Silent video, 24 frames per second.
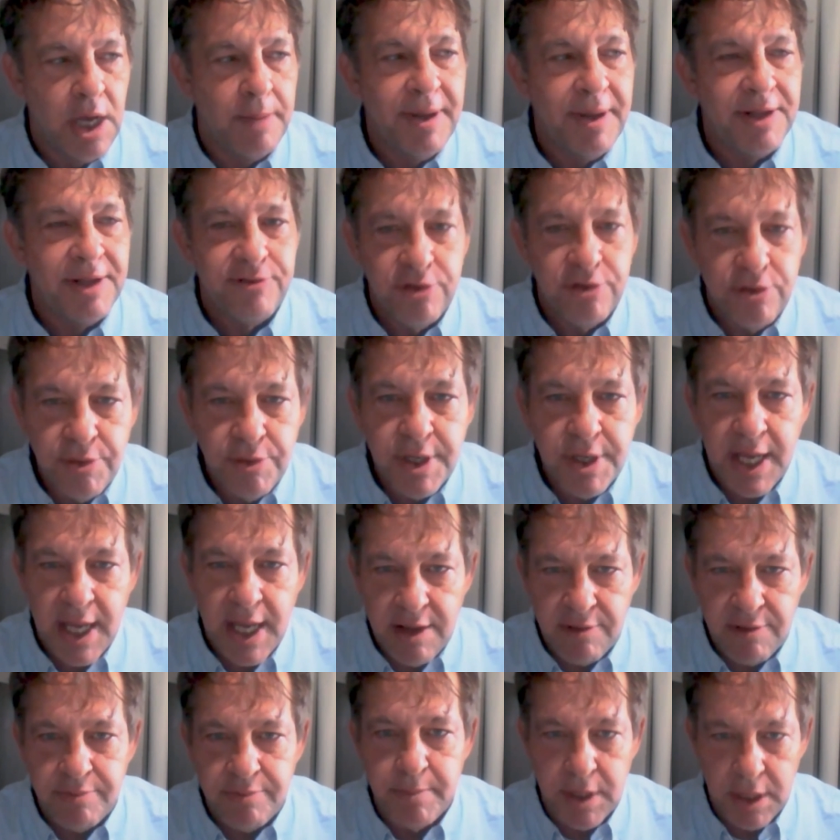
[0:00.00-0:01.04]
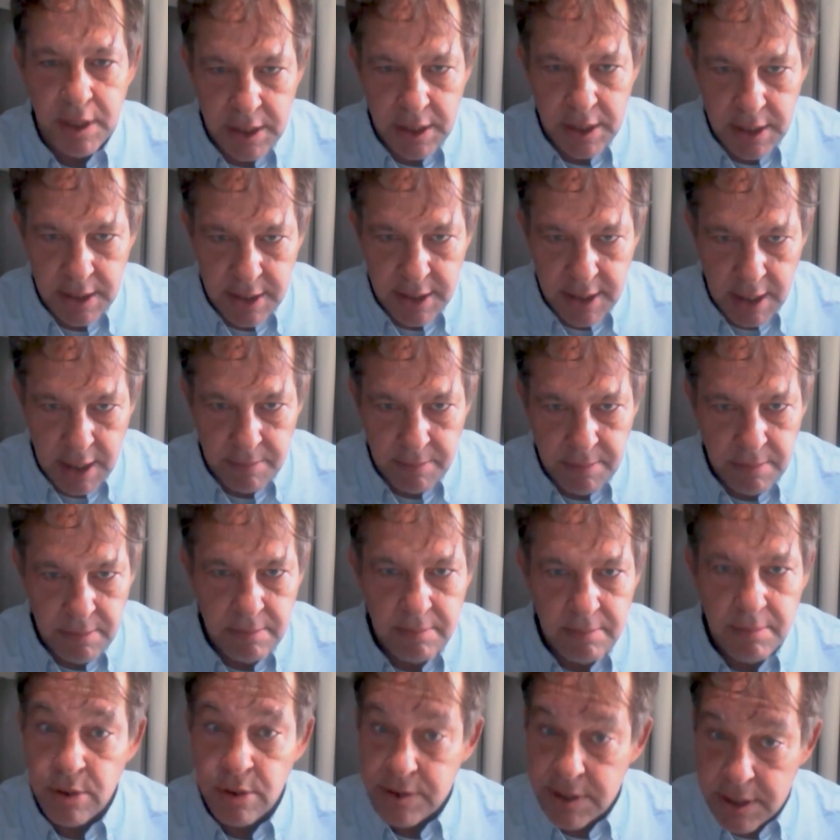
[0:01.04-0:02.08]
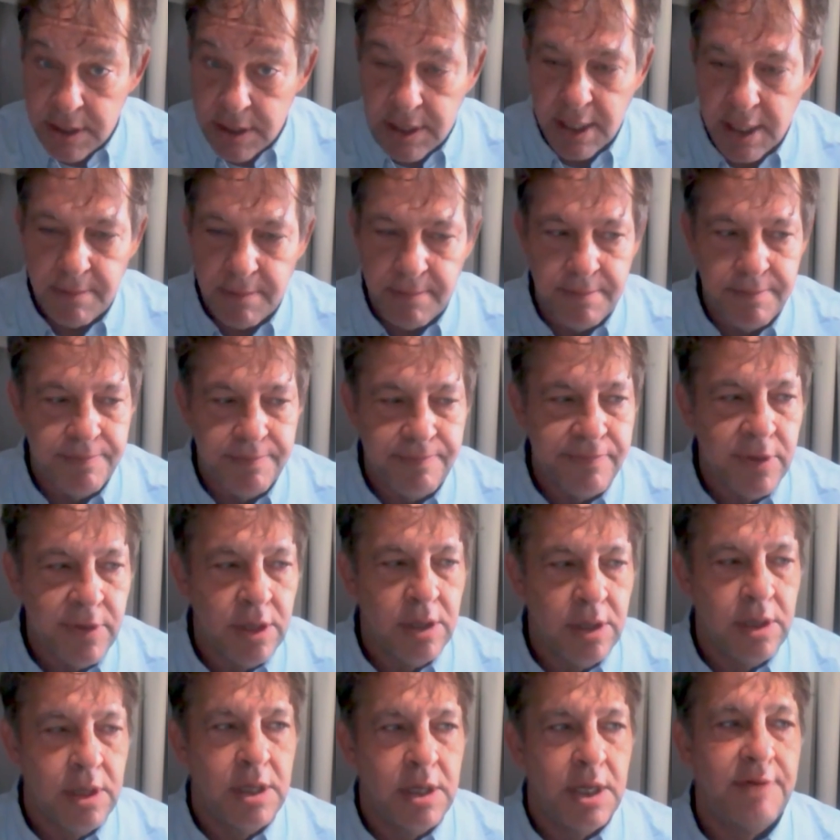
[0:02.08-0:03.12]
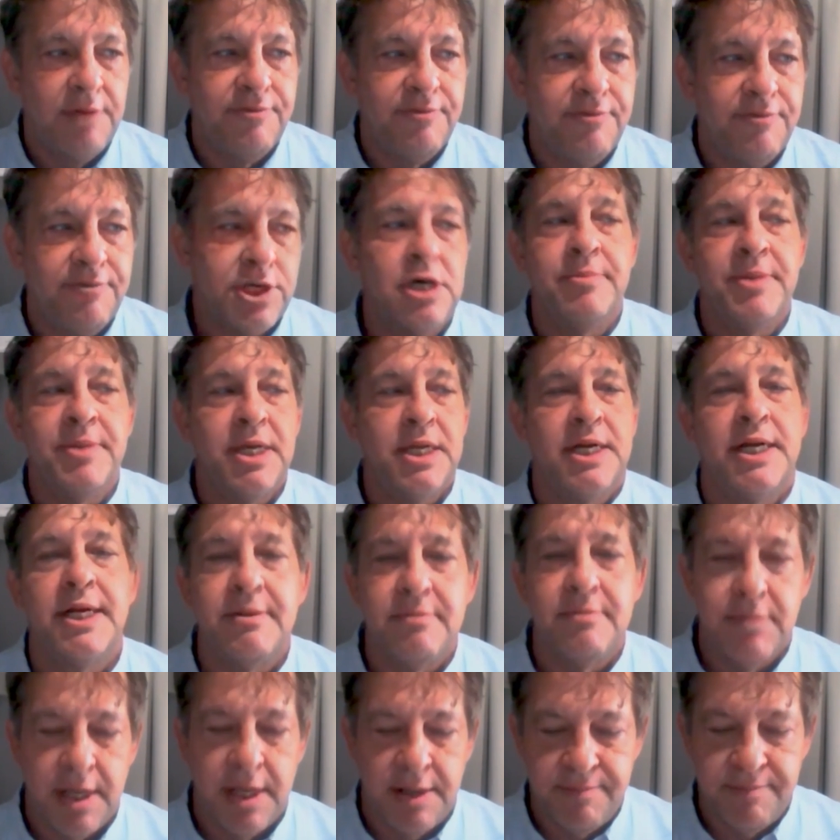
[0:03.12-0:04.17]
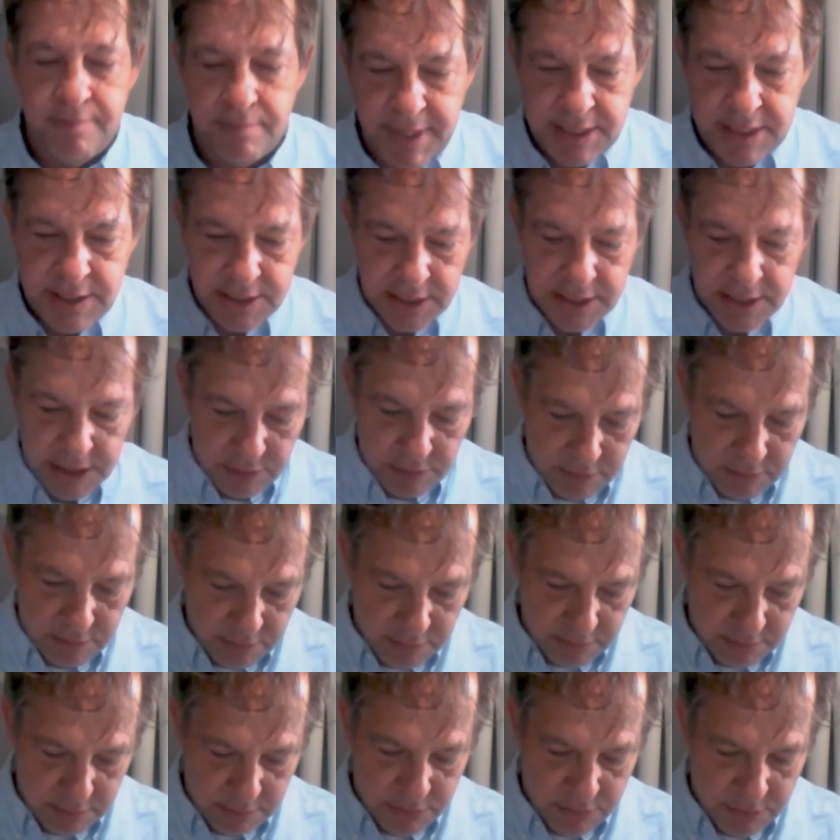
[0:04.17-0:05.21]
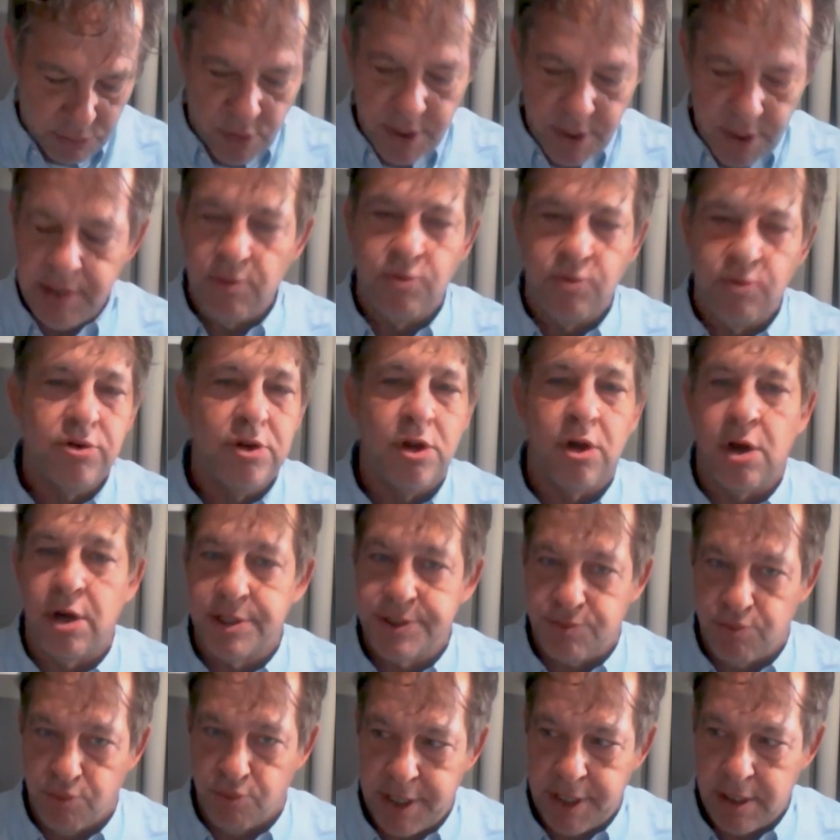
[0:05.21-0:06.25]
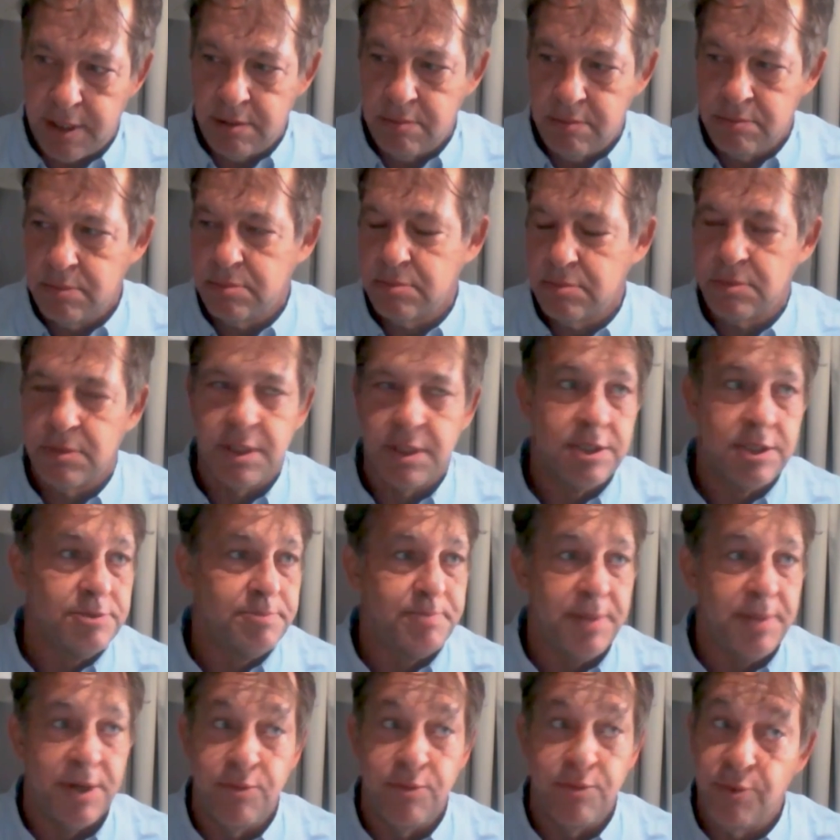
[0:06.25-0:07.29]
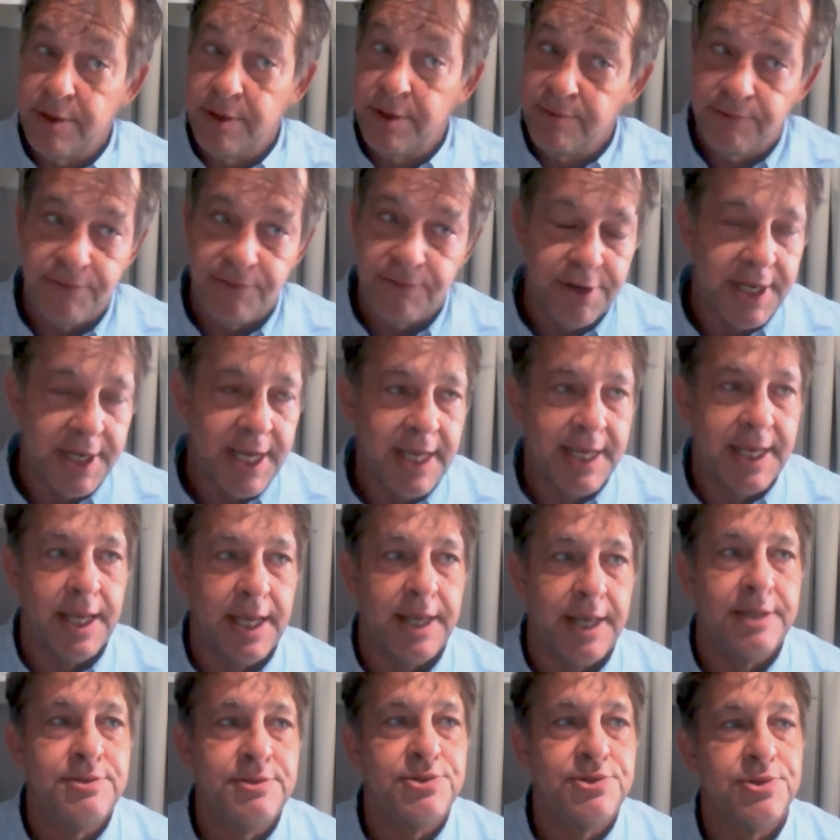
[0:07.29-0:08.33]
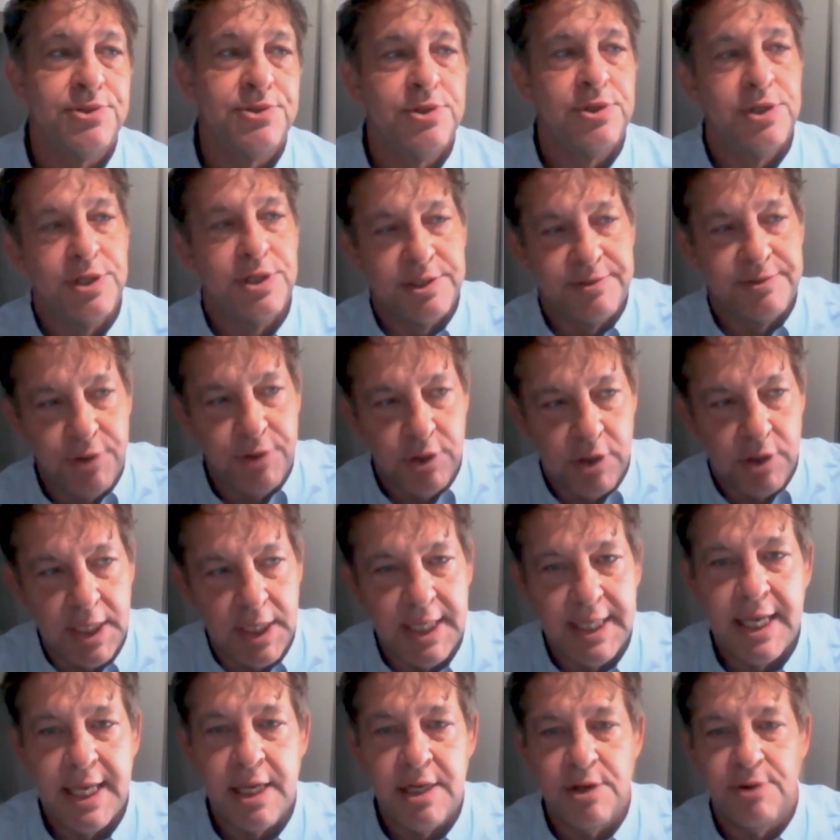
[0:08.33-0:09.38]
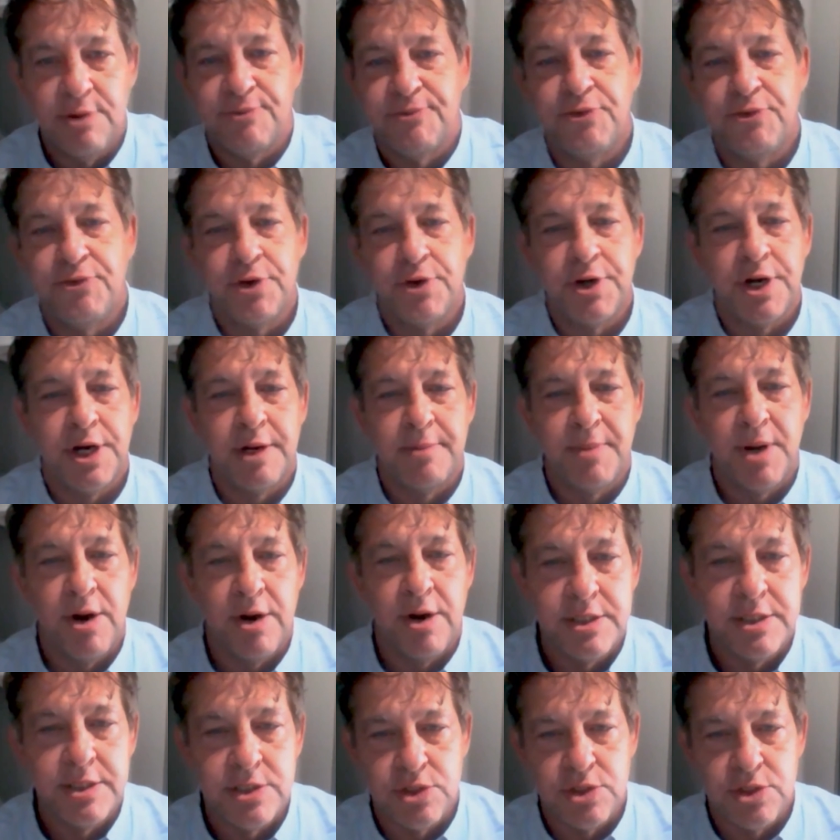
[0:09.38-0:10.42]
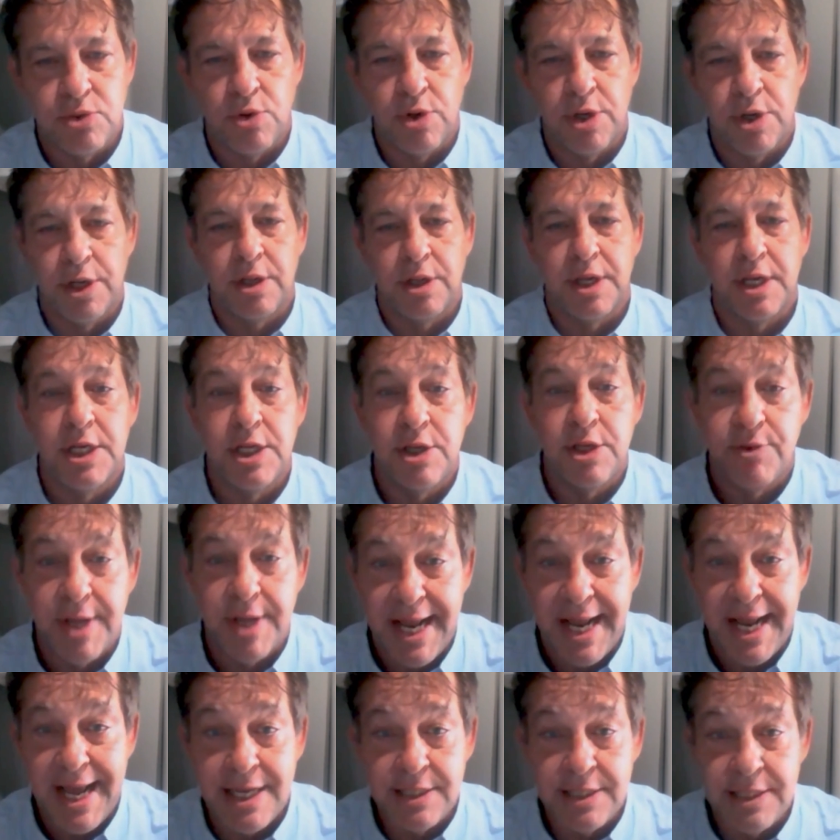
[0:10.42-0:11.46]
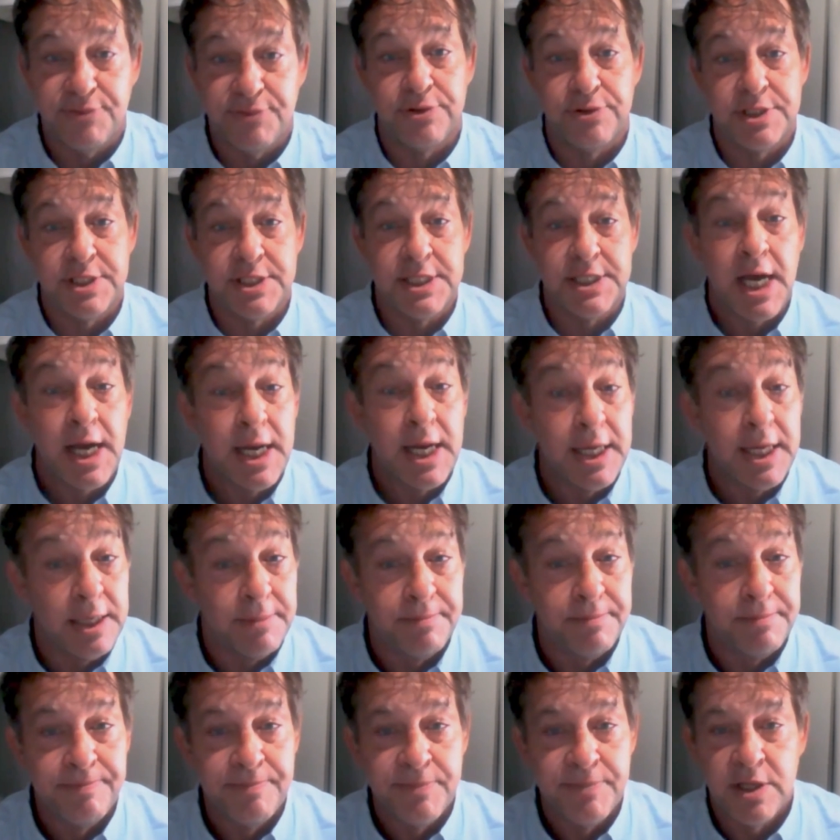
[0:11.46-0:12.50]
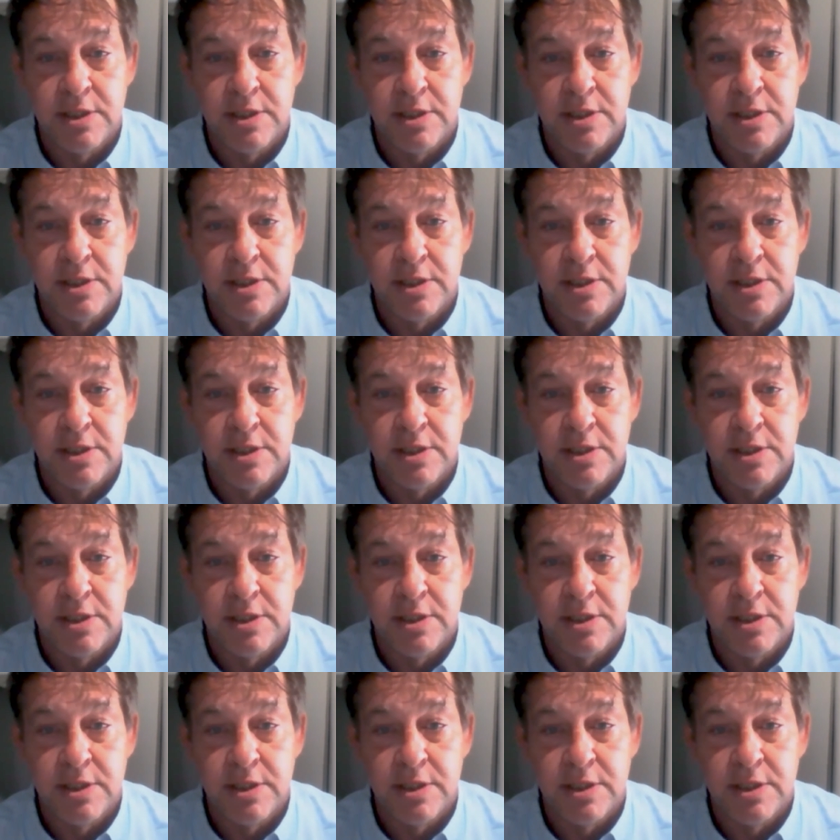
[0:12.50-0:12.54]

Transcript: about two and a half million of them, most of them, have come in and and basically you, the way the law is written and has been written for decades you can get your foot on American soil and you can ask for asylum.